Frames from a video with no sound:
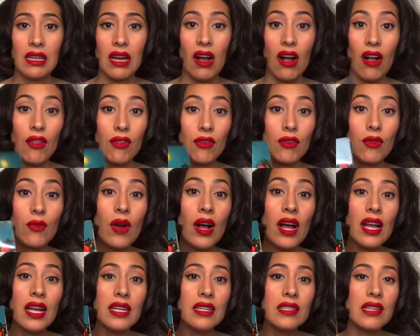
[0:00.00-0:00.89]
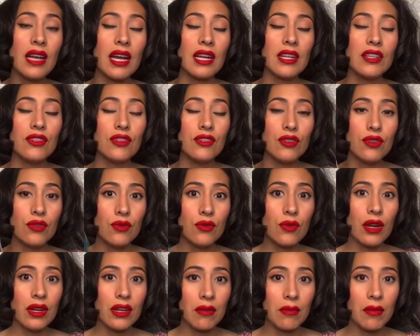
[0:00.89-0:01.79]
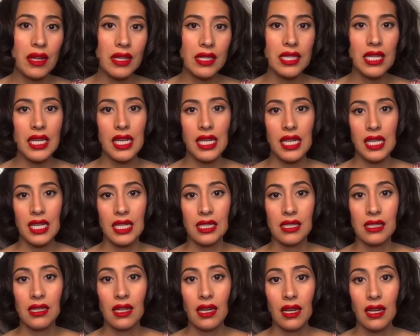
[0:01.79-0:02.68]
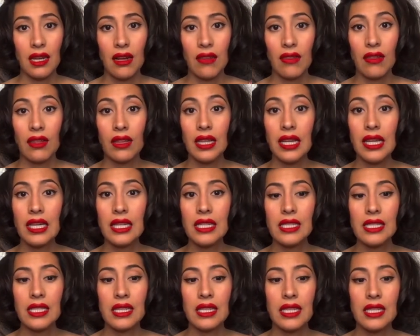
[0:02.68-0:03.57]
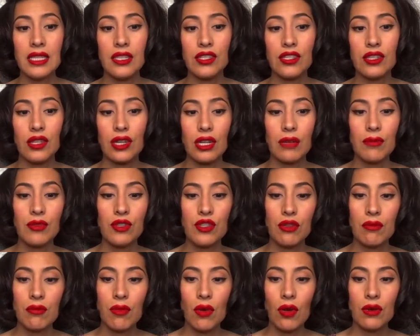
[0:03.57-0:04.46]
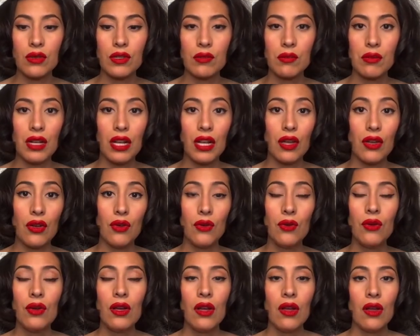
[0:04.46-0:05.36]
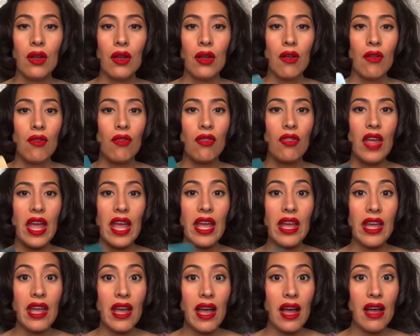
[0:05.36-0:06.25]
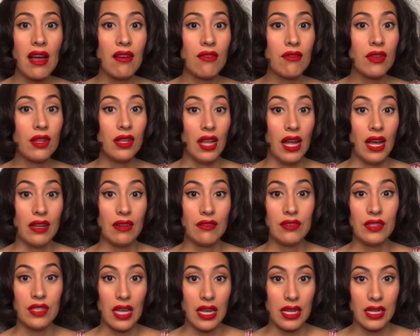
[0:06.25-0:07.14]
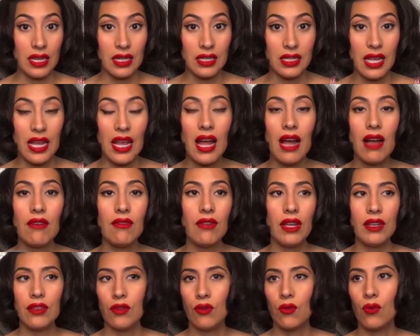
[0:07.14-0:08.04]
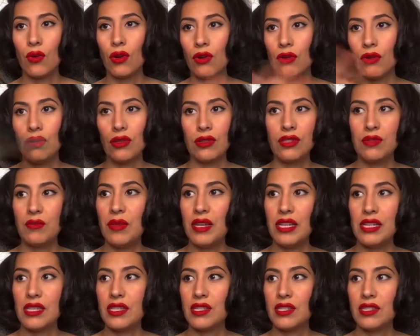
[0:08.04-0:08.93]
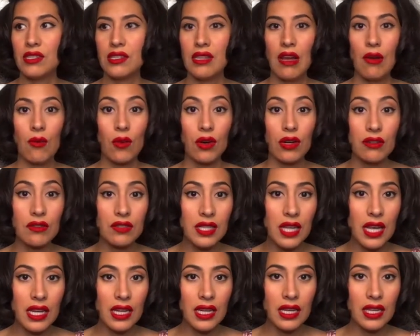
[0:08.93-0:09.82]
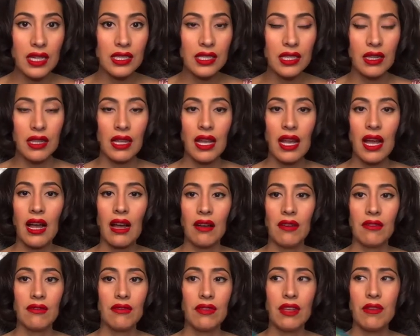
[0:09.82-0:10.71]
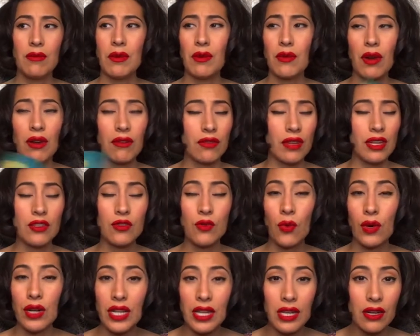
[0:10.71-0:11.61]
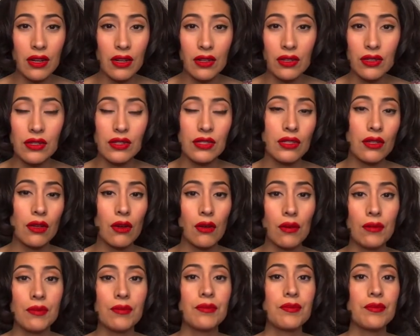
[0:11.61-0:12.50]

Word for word: otherwise, I do recommend Keen. The link is in the description box below. They have a lot of psychics. They have like the world's biggest network of psychics, and they have, they've been around for like twenty years. So